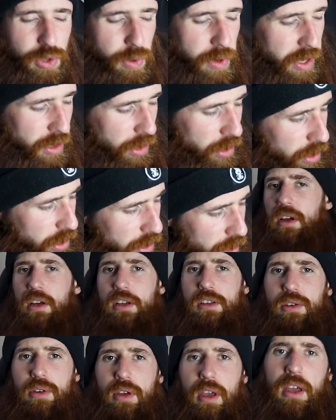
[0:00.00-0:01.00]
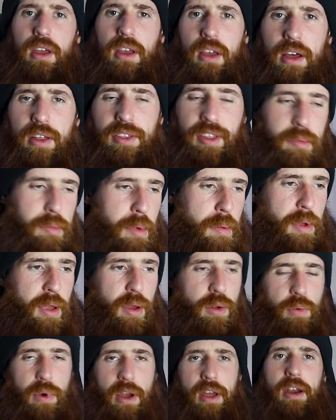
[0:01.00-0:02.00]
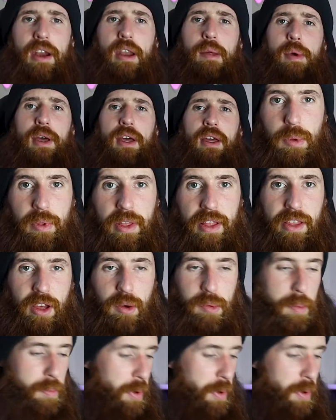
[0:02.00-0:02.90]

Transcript: quite a lot. It's okay. I think maybe it would wear in a bit. Probably a little bit